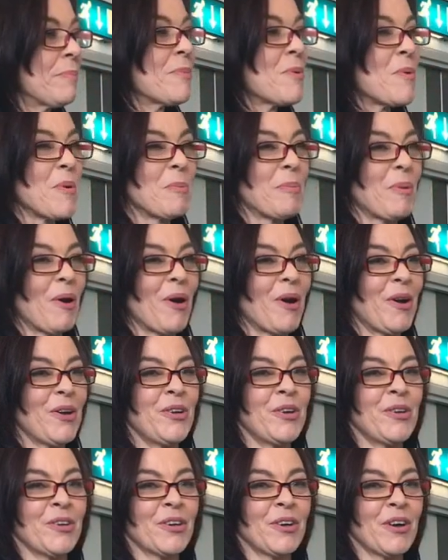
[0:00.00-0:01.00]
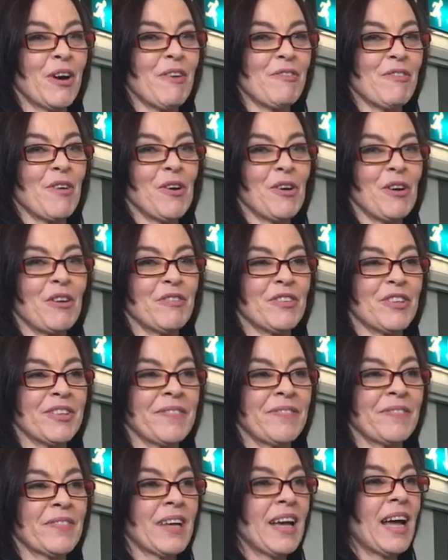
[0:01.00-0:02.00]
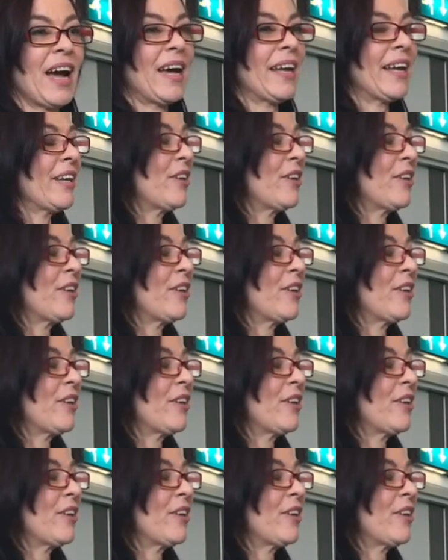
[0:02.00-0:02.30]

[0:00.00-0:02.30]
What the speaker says: more proud of all of you, and